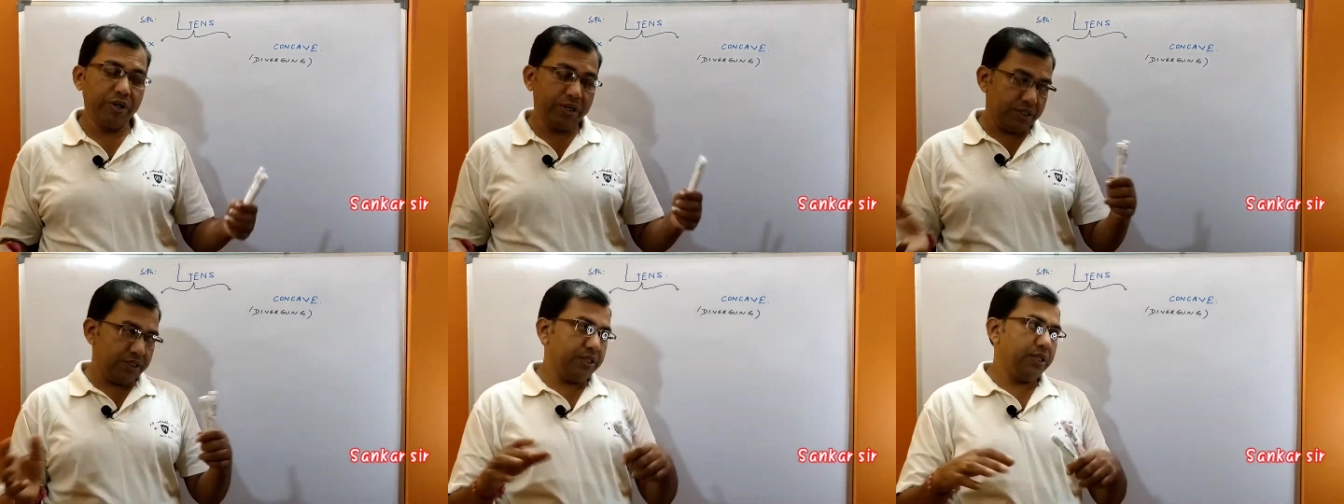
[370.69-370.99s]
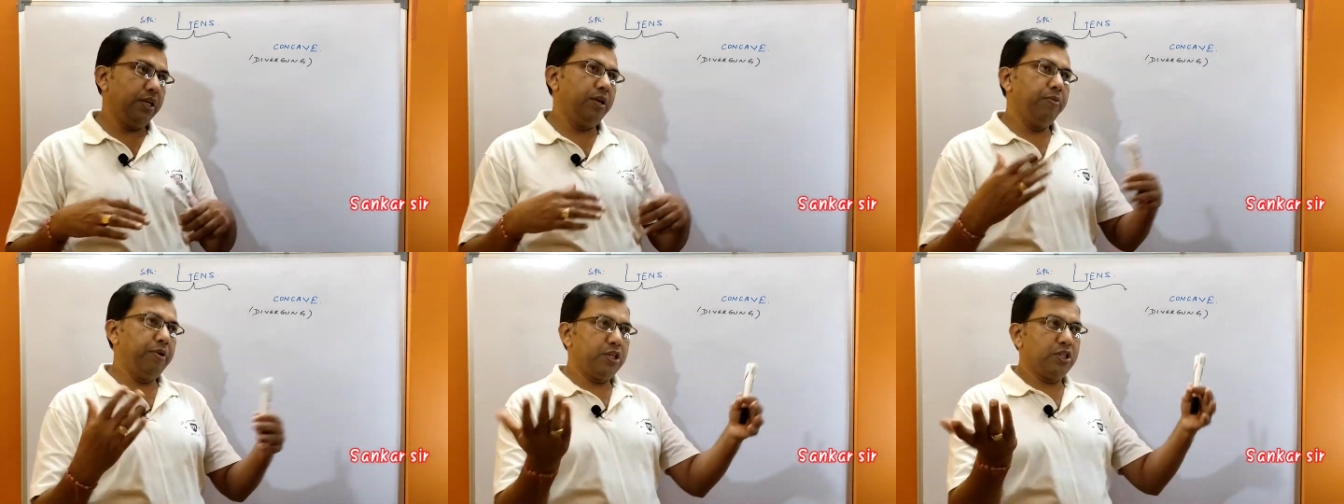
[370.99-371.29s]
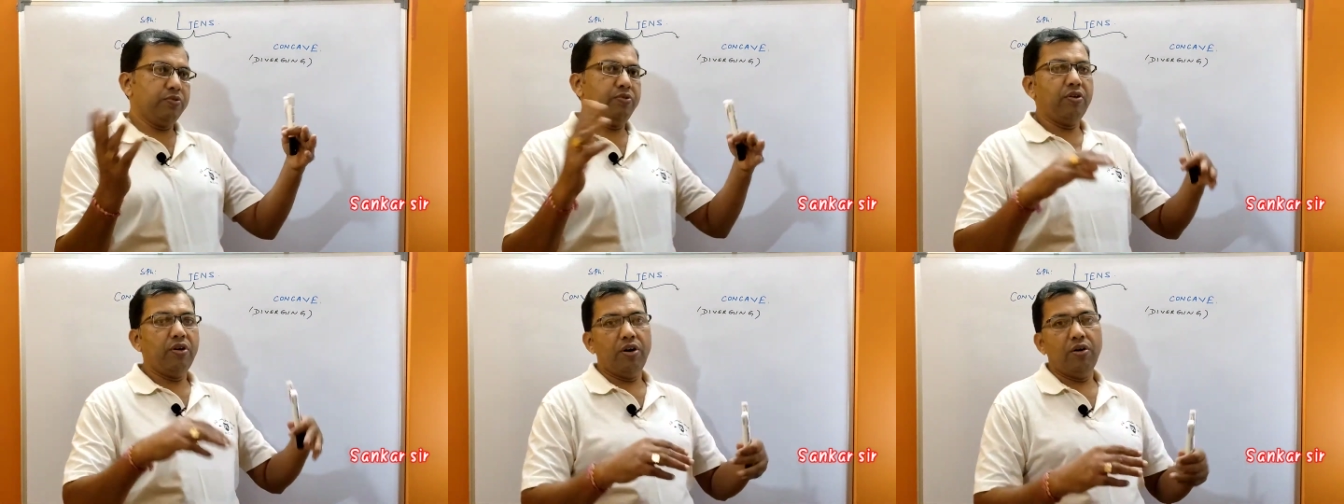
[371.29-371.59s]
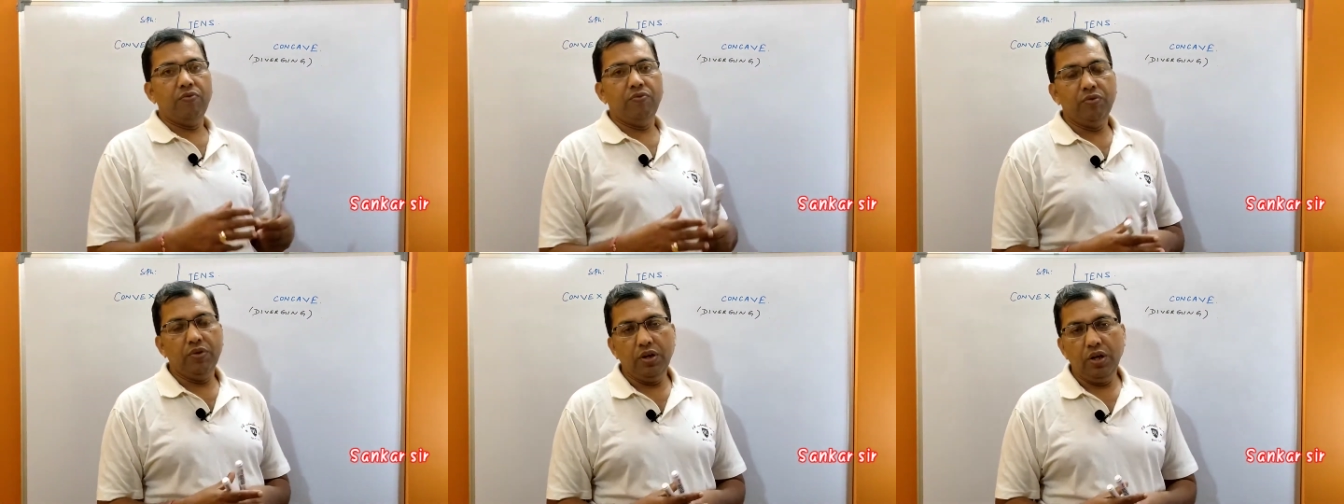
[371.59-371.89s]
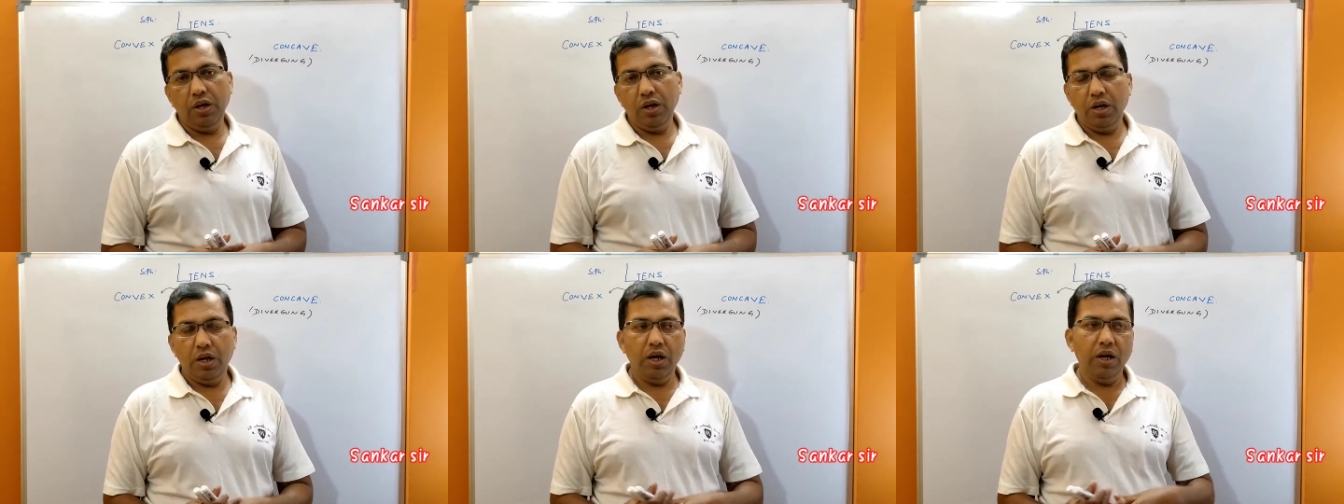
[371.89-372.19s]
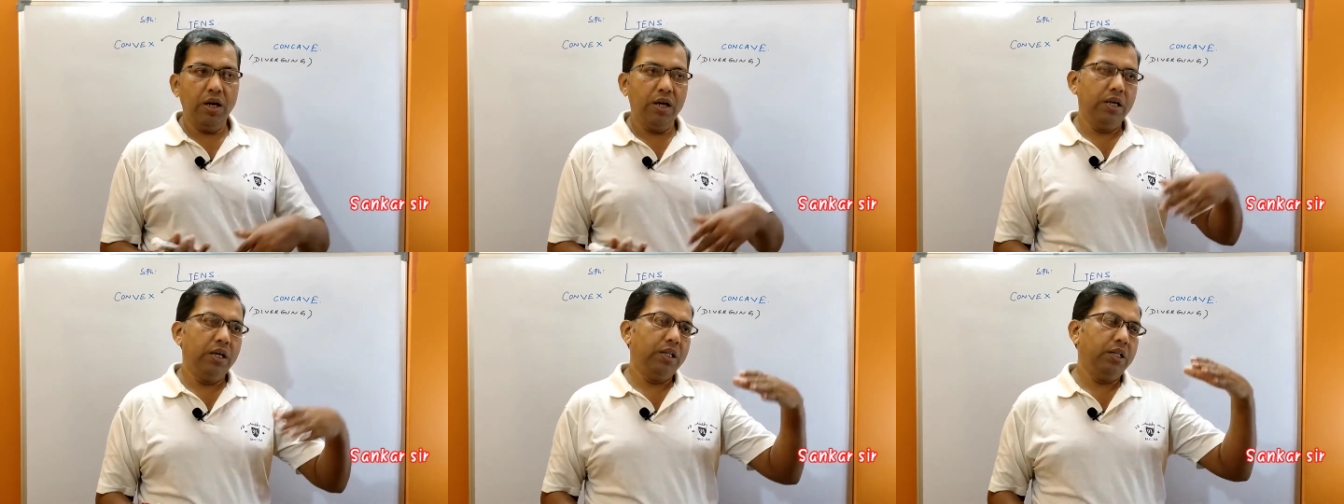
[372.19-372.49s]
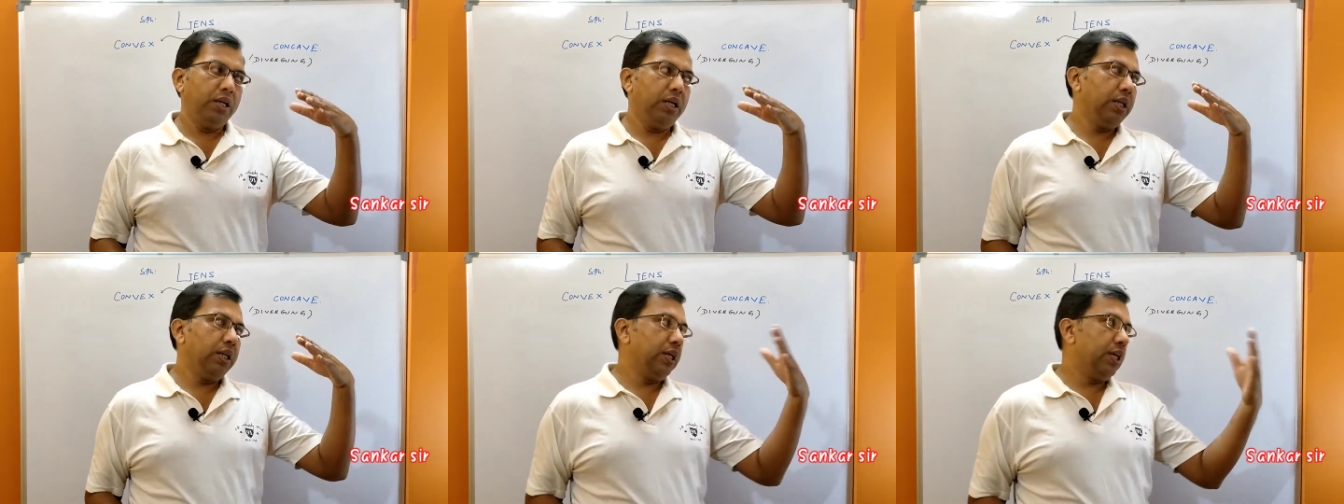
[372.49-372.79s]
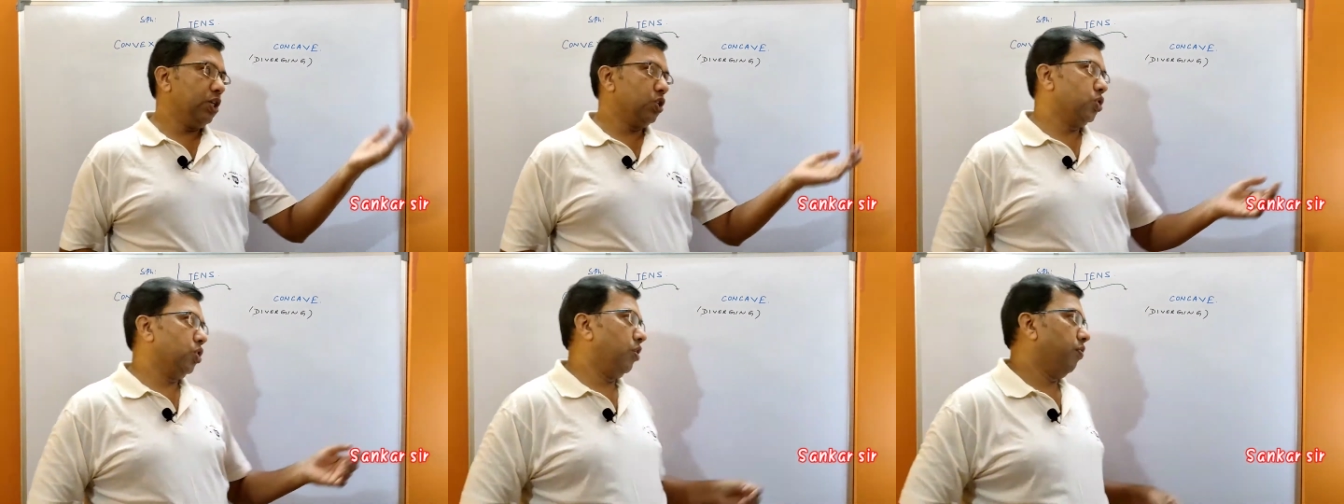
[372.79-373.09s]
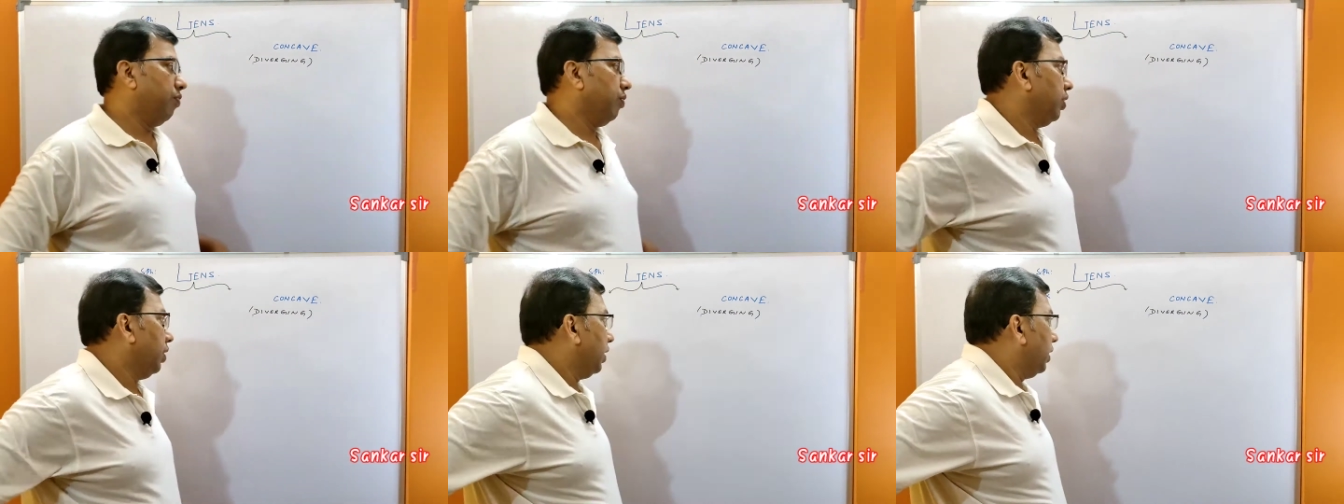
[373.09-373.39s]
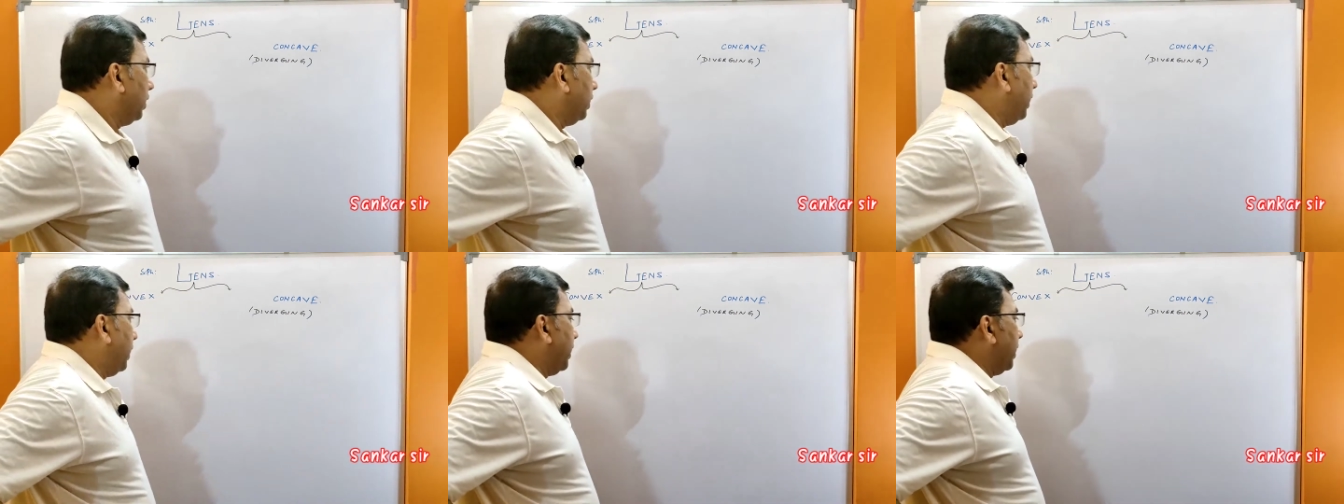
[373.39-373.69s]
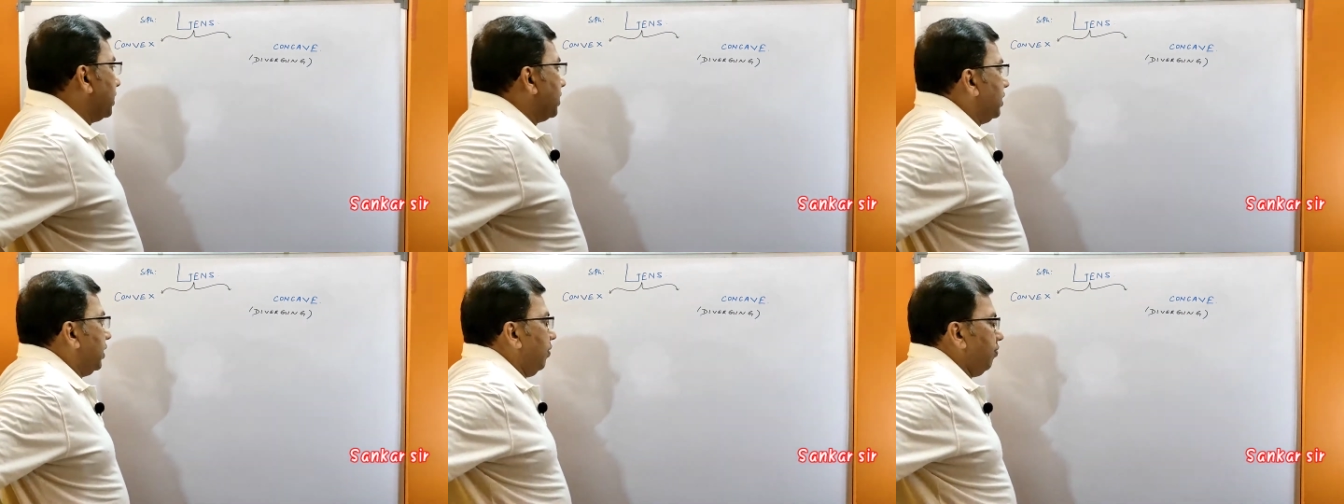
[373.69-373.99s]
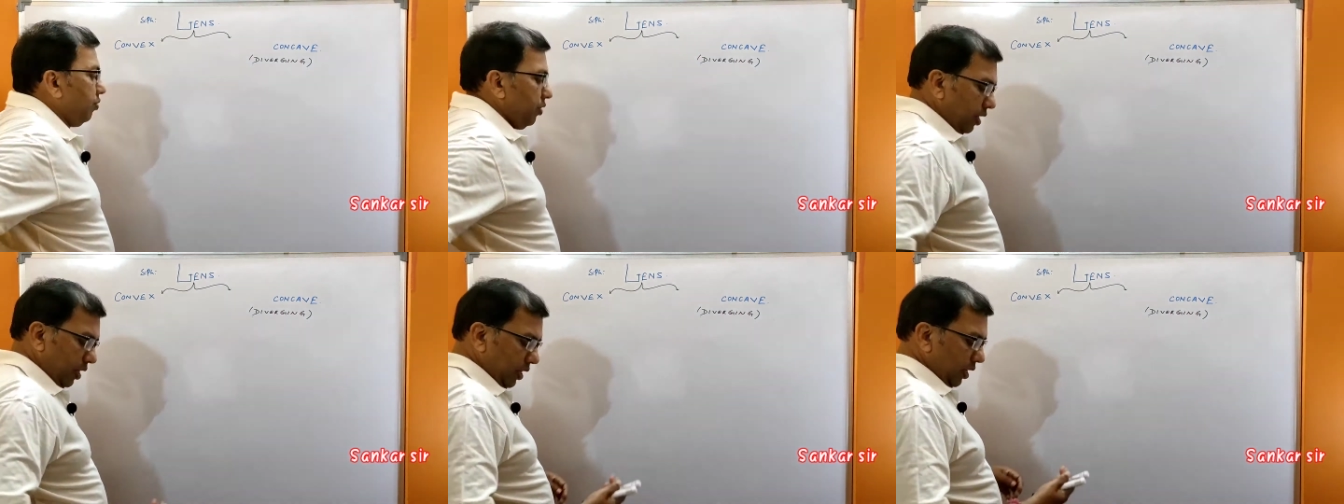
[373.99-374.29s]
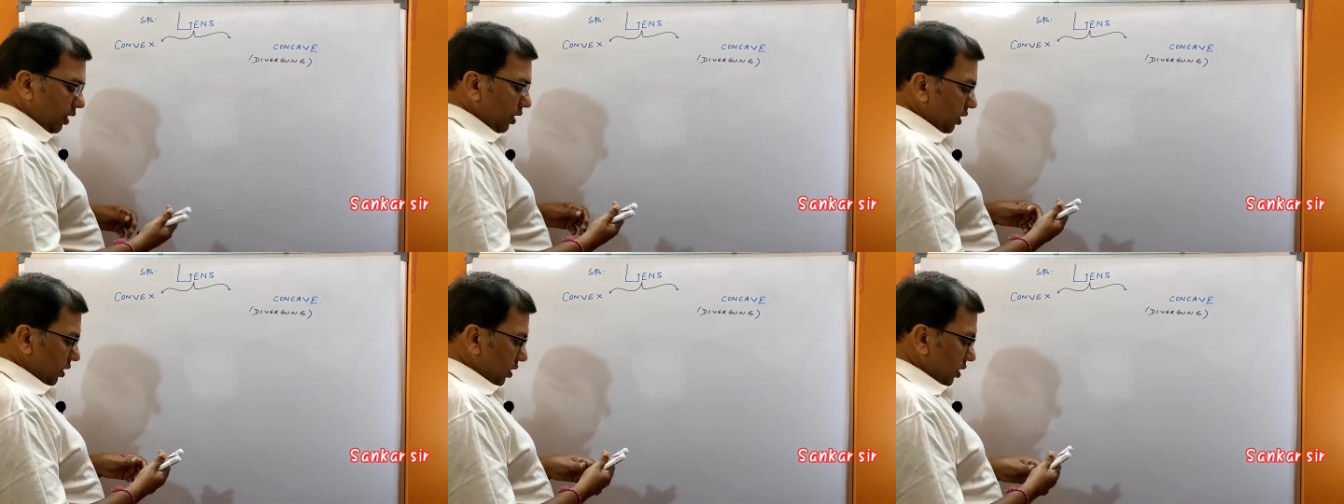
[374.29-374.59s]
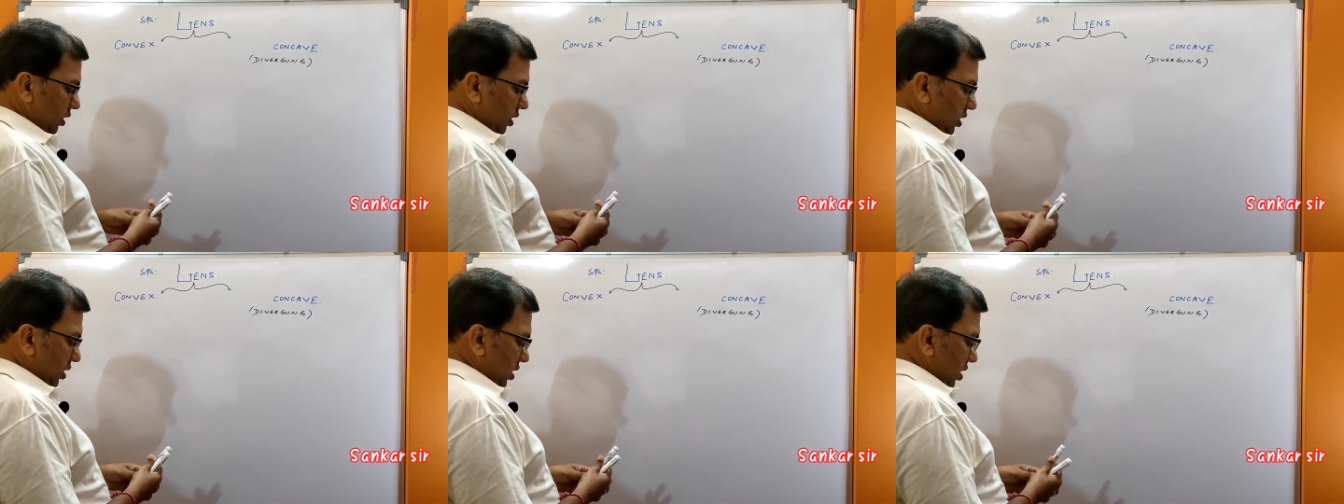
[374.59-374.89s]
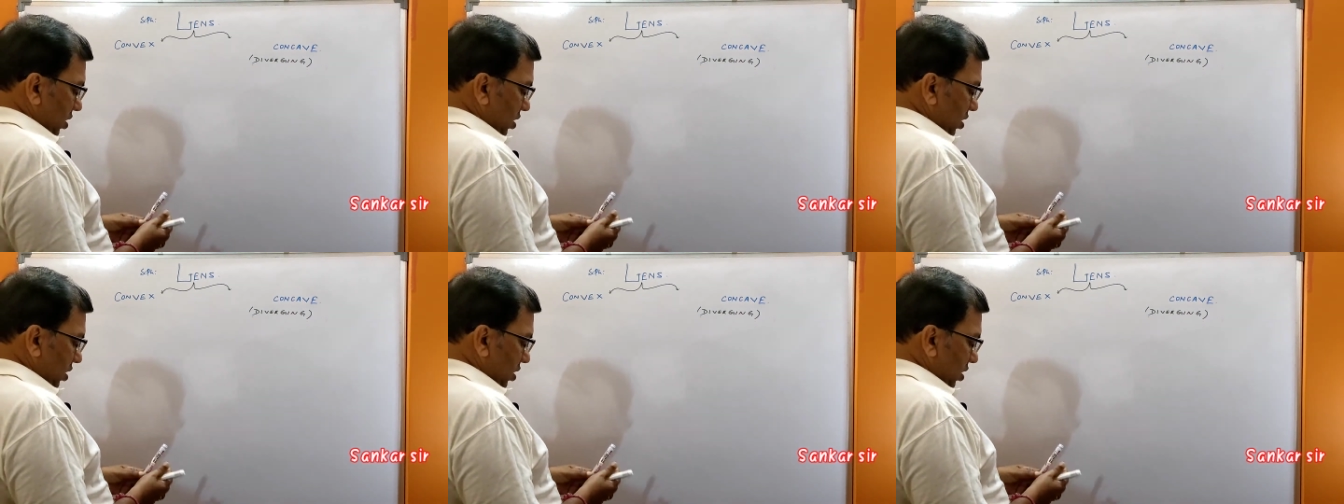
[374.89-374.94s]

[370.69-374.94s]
What is the image formed Uh, ah, in in case of there are same thing.